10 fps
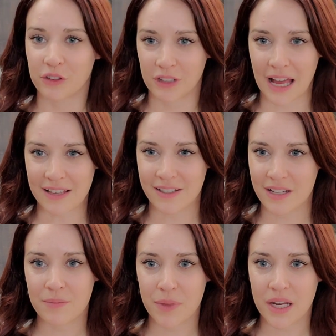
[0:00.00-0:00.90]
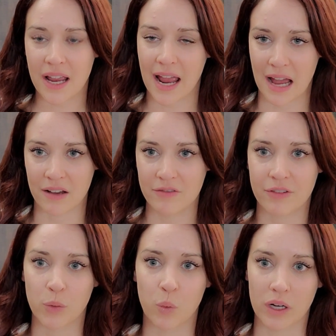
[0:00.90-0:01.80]
last tip that I have
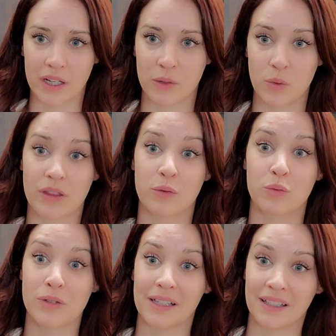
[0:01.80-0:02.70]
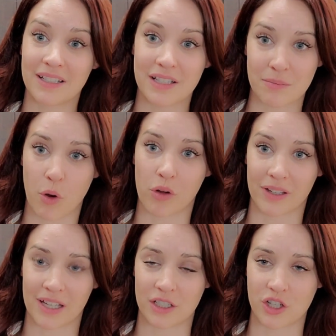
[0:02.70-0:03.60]
for working with a really small
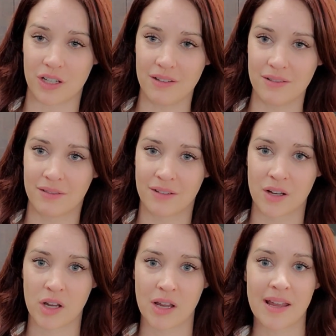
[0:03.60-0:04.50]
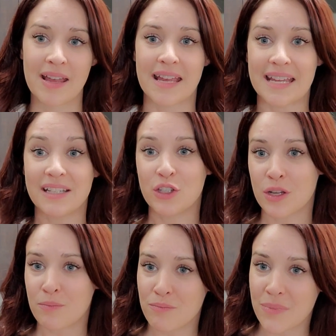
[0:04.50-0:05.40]
kitchen is to
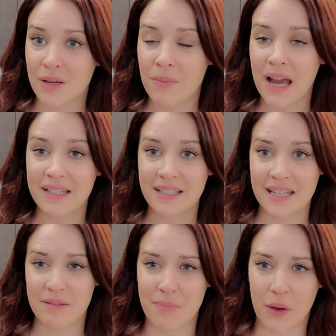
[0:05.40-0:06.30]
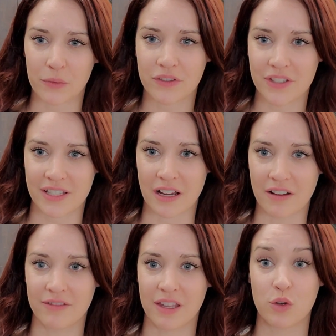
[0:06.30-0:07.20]
minimize the amount of stuff
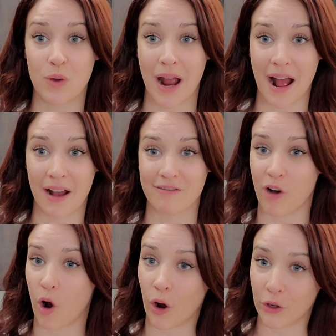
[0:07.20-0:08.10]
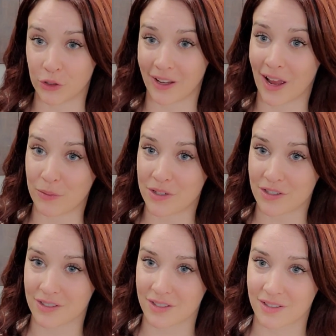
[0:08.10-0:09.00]
that you have on your
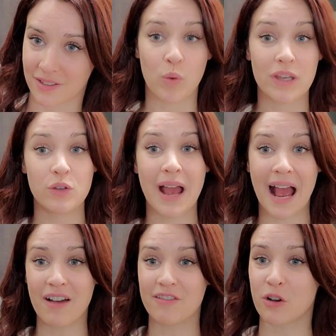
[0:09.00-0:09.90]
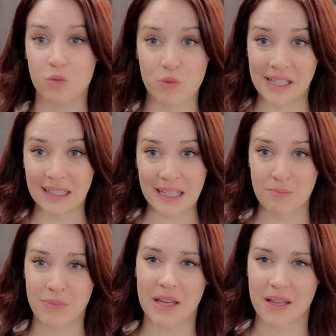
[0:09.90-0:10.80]
counters. When you have a really
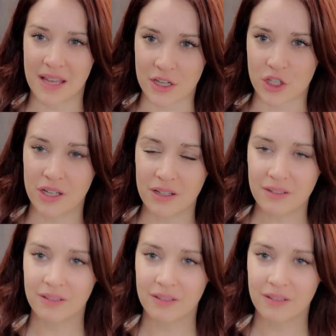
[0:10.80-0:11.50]
big kitchen,